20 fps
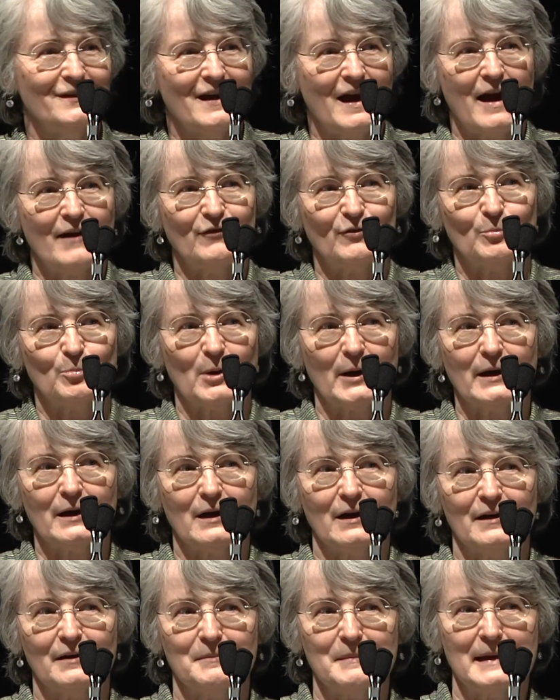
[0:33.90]
have a break
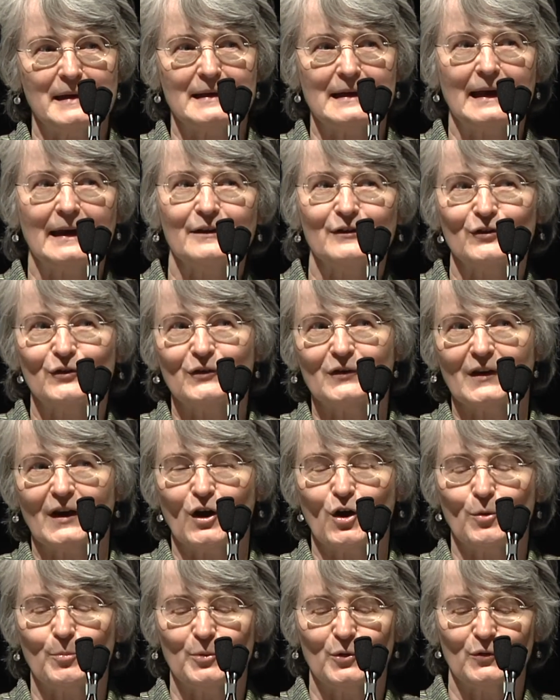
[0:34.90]
on Monday and Tuesday,
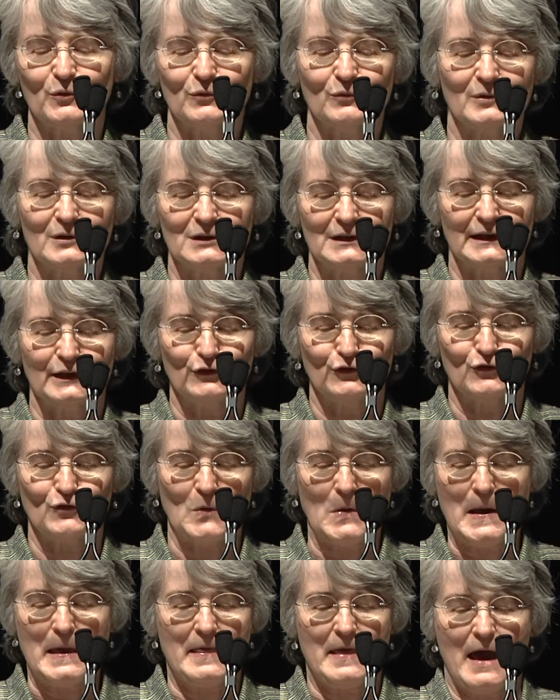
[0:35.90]
hope you really
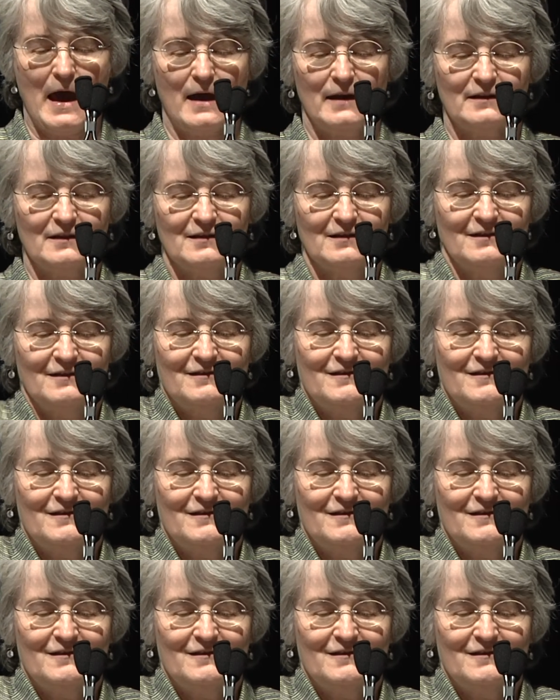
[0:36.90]
enjoy that.